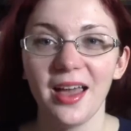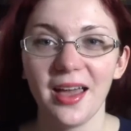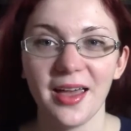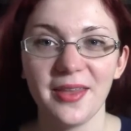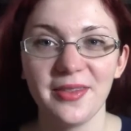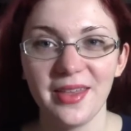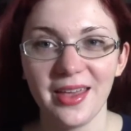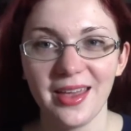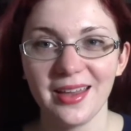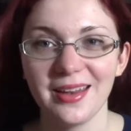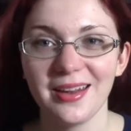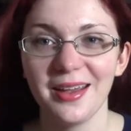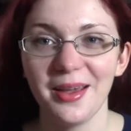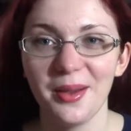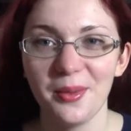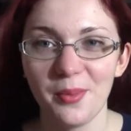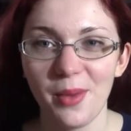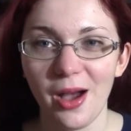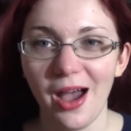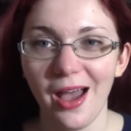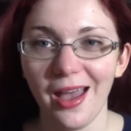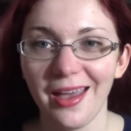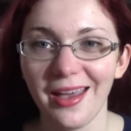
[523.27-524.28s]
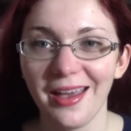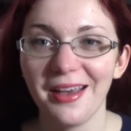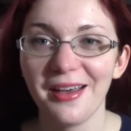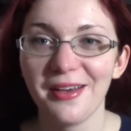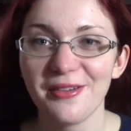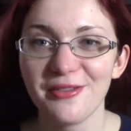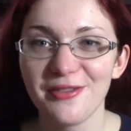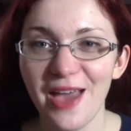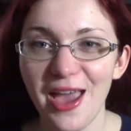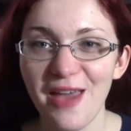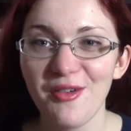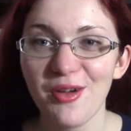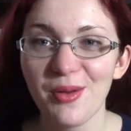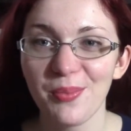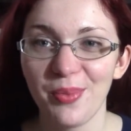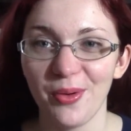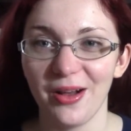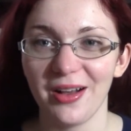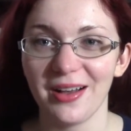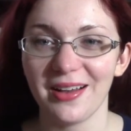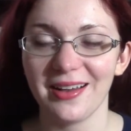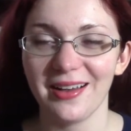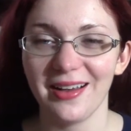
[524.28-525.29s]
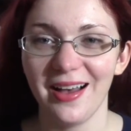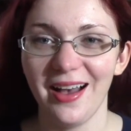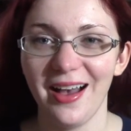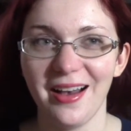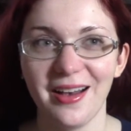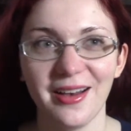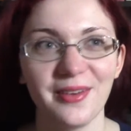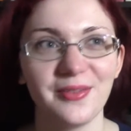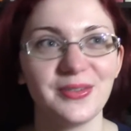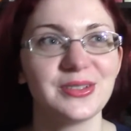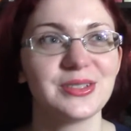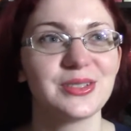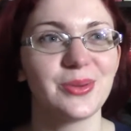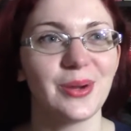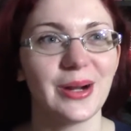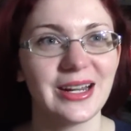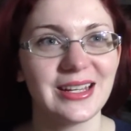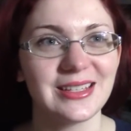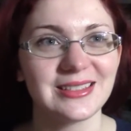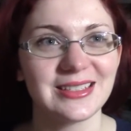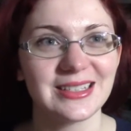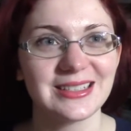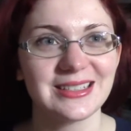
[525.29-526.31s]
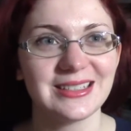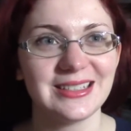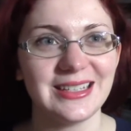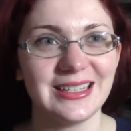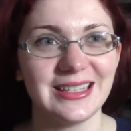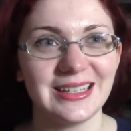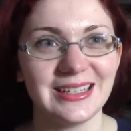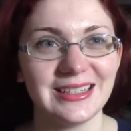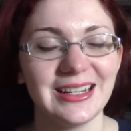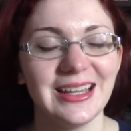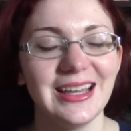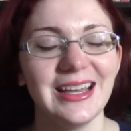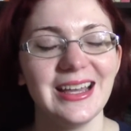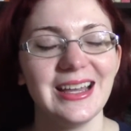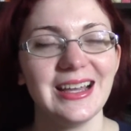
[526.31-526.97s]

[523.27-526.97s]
And then my favorite book of 2016